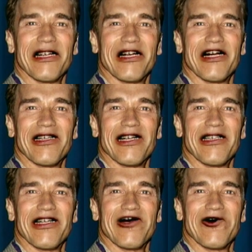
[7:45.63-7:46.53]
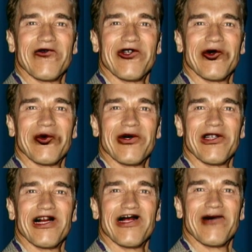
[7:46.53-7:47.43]
And then Kerry was squished
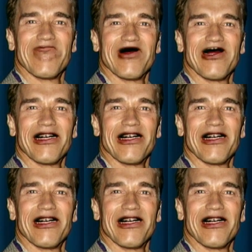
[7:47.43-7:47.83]
like a bug,